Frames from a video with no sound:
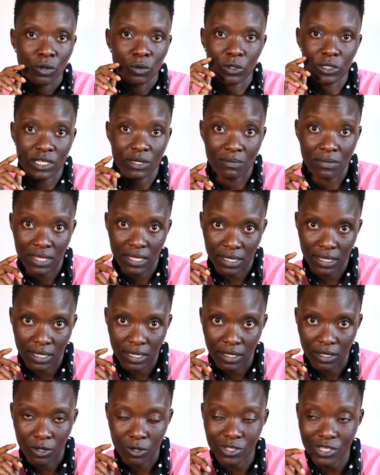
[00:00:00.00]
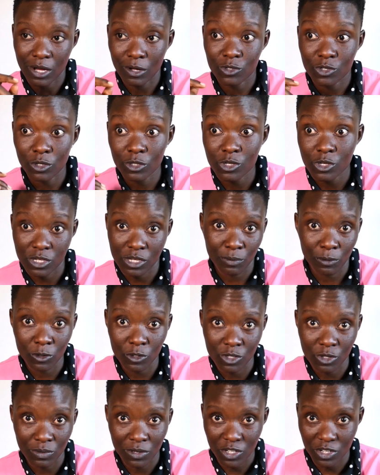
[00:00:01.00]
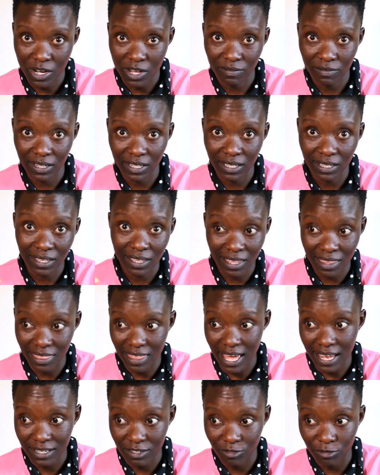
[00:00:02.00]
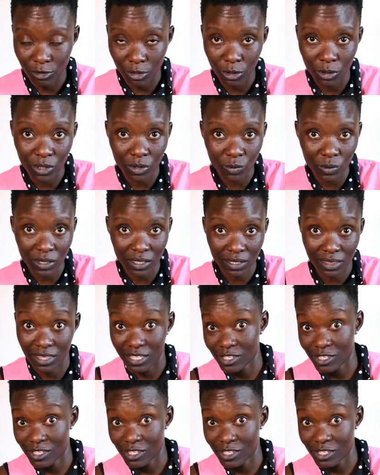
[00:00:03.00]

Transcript: what I'm thinking, because I was also supposed to be traveling that following week.